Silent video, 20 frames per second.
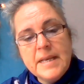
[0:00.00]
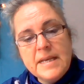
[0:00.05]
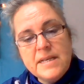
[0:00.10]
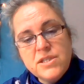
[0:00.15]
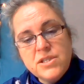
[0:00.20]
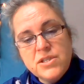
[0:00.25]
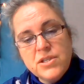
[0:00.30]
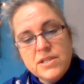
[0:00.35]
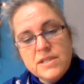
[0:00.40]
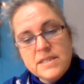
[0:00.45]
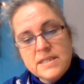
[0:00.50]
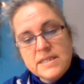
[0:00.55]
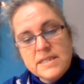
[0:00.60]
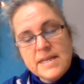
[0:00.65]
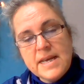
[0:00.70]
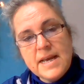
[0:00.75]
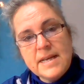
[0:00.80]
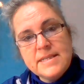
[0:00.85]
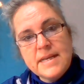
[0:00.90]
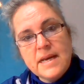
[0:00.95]
He stood and
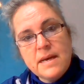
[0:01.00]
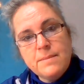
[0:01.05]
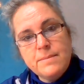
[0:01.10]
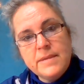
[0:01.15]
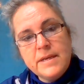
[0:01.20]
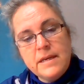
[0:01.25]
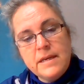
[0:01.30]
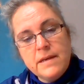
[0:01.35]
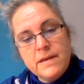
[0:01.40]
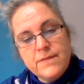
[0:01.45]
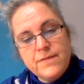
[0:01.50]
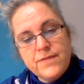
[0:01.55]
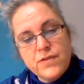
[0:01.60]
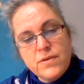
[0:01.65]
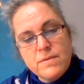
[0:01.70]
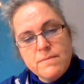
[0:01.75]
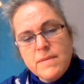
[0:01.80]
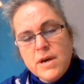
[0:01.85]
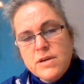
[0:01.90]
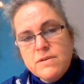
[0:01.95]
stared at me, and
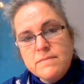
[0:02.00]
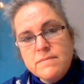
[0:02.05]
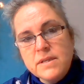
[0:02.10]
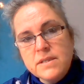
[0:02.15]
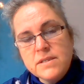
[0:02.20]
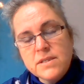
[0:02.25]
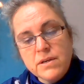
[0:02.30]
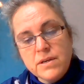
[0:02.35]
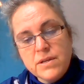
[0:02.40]
for a moment